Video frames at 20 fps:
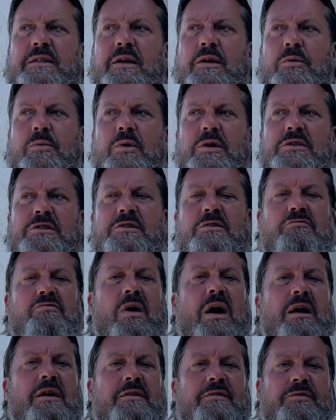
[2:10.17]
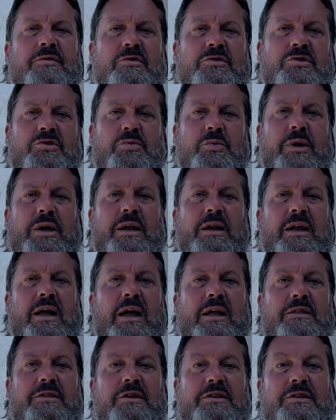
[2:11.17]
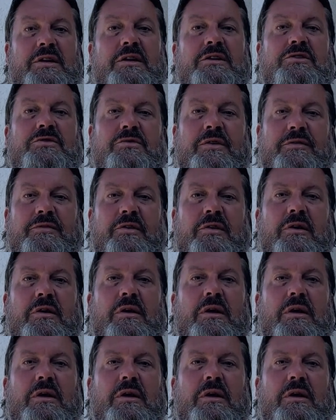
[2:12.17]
there was the Rondavel Suite at the Dunns River.